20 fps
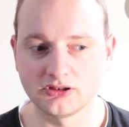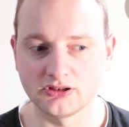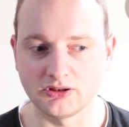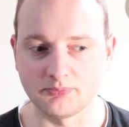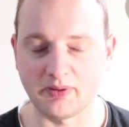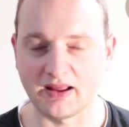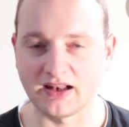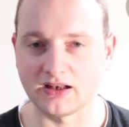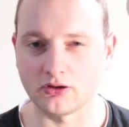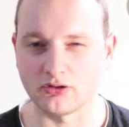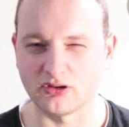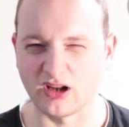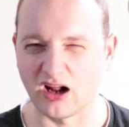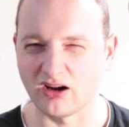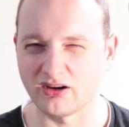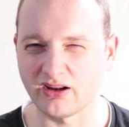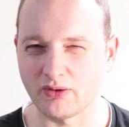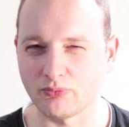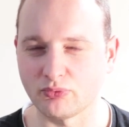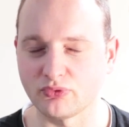depending on
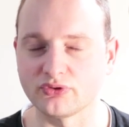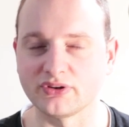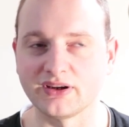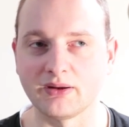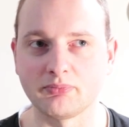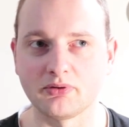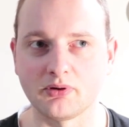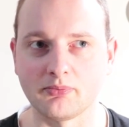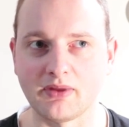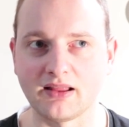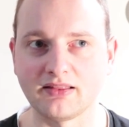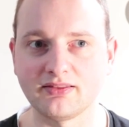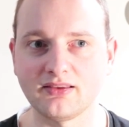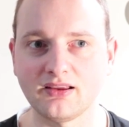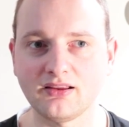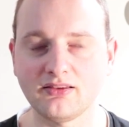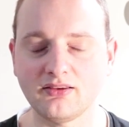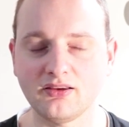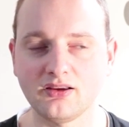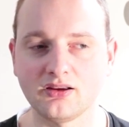how they will implement
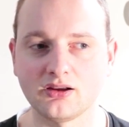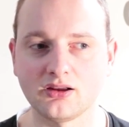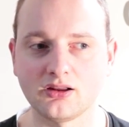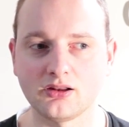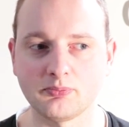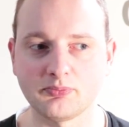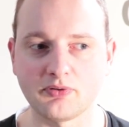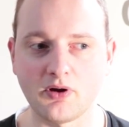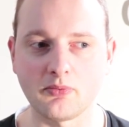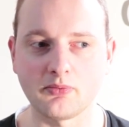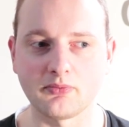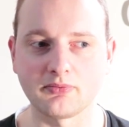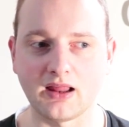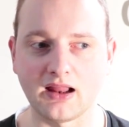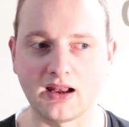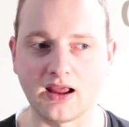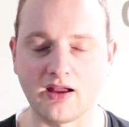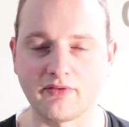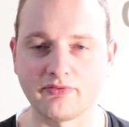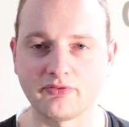it. The problem
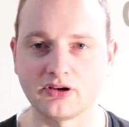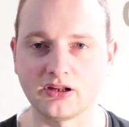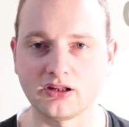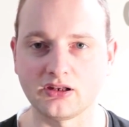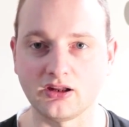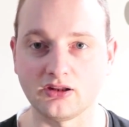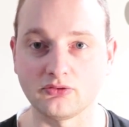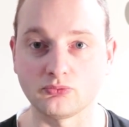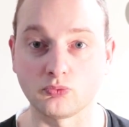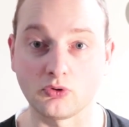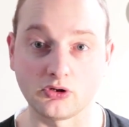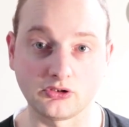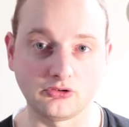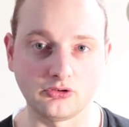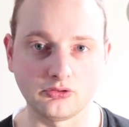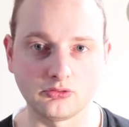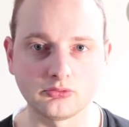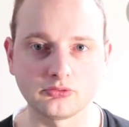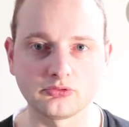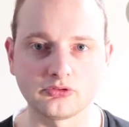that I have with it is, one,
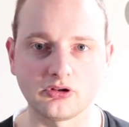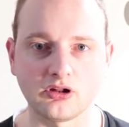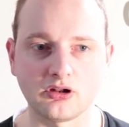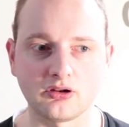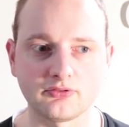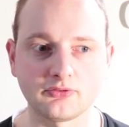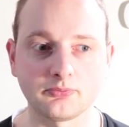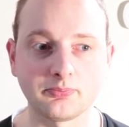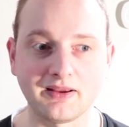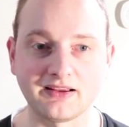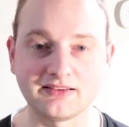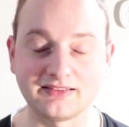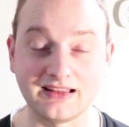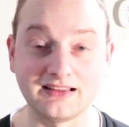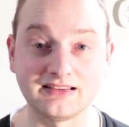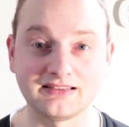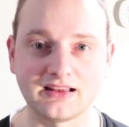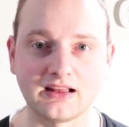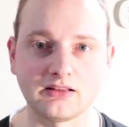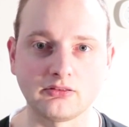you lose a lot of space
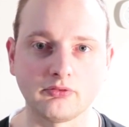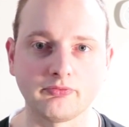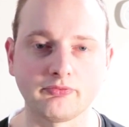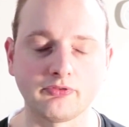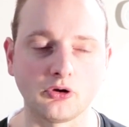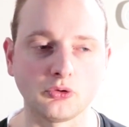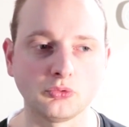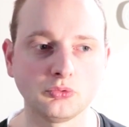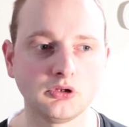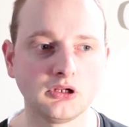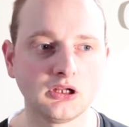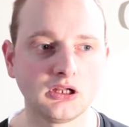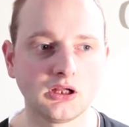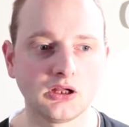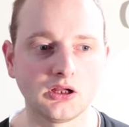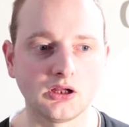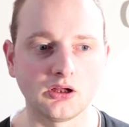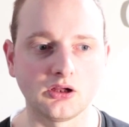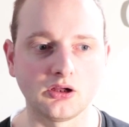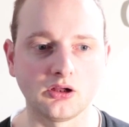inside the phone.
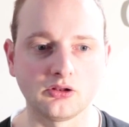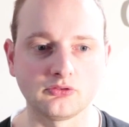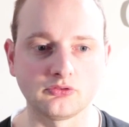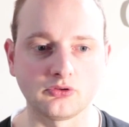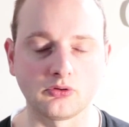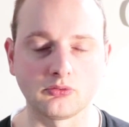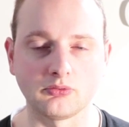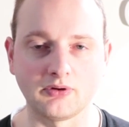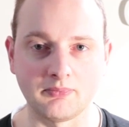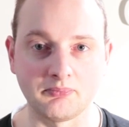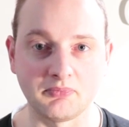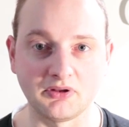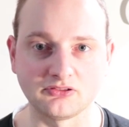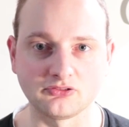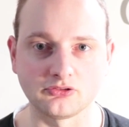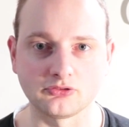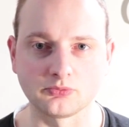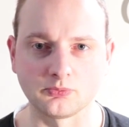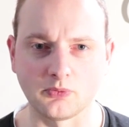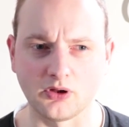So it
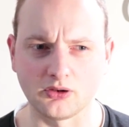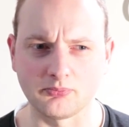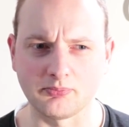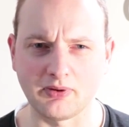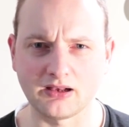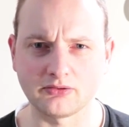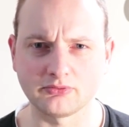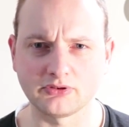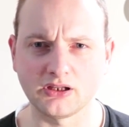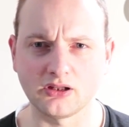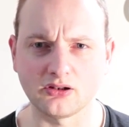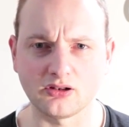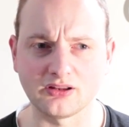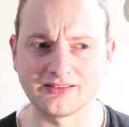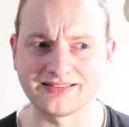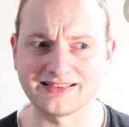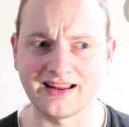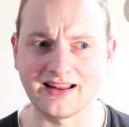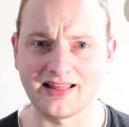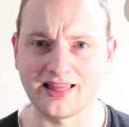means a smaller battery
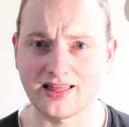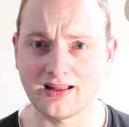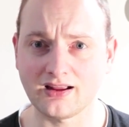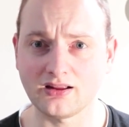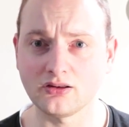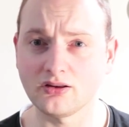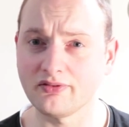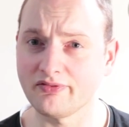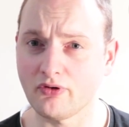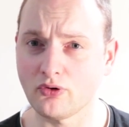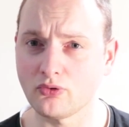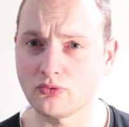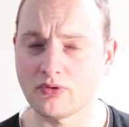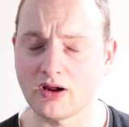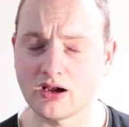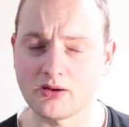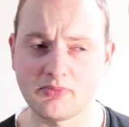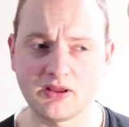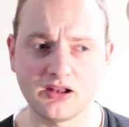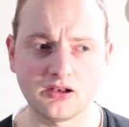unless they thicken the phone
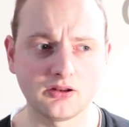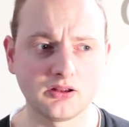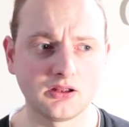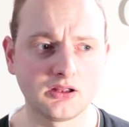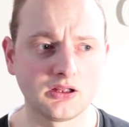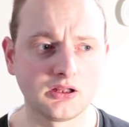quite a bit.